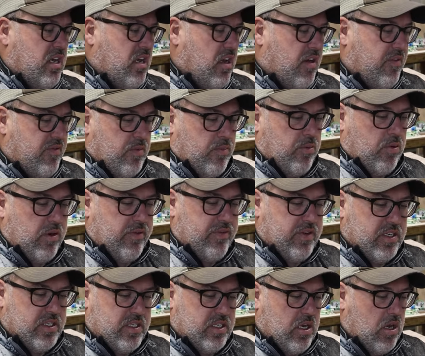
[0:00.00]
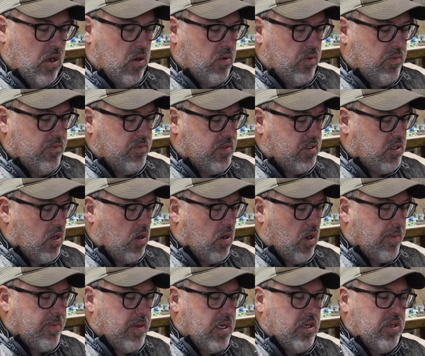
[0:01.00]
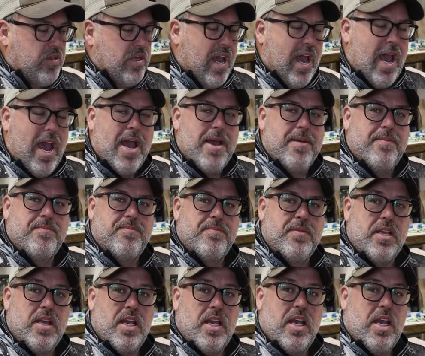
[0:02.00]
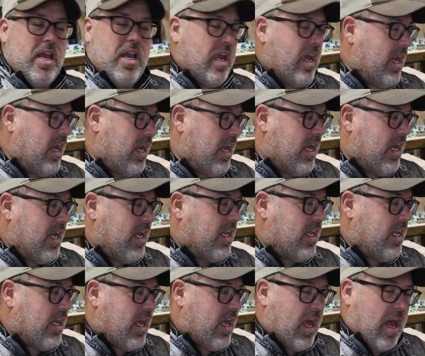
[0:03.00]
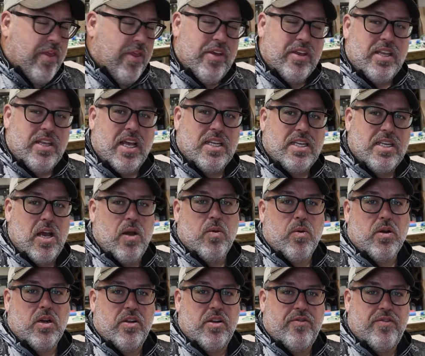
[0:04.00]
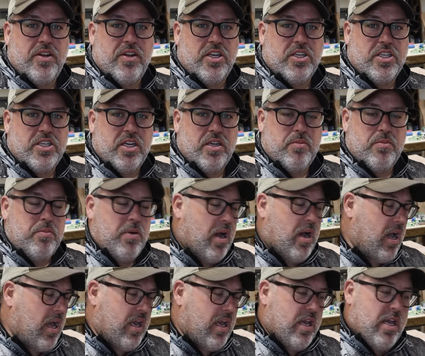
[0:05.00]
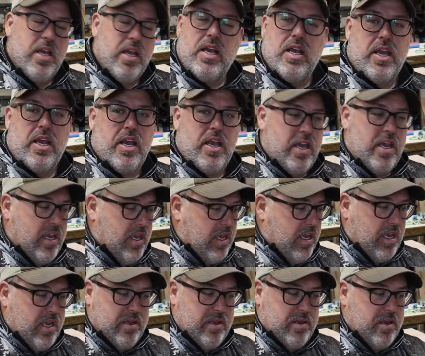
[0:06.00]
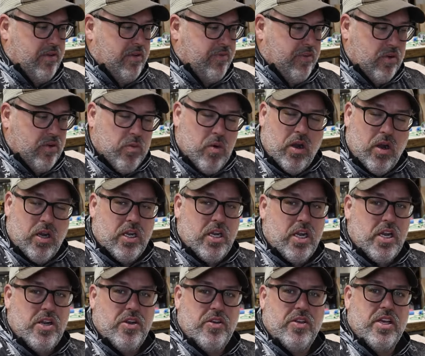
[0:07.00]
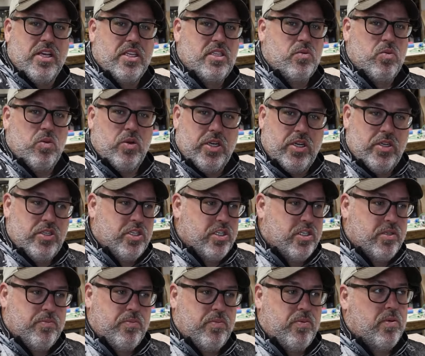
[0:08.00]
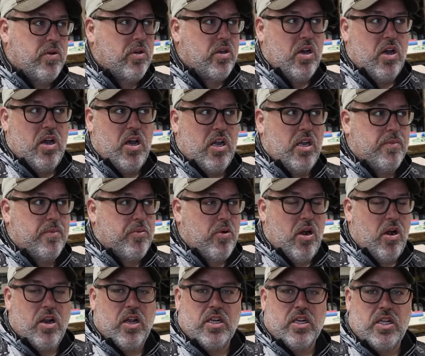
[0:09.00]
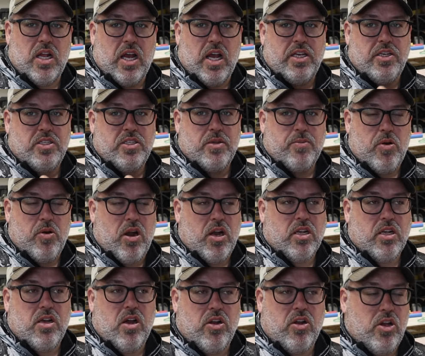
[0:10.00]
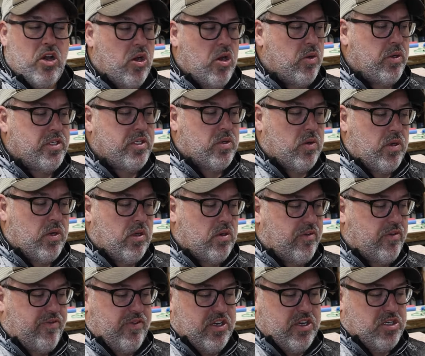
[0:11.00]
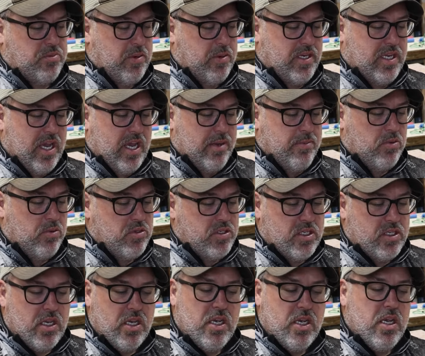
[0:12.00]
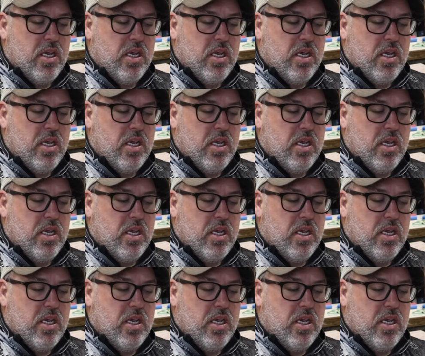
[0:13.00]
of the previous coat. So I'm going to do that, and I think that's how we're going to finish it. But if you wanted to do this where you just put on a product, I use a product called Odie's Oil to finish my tables.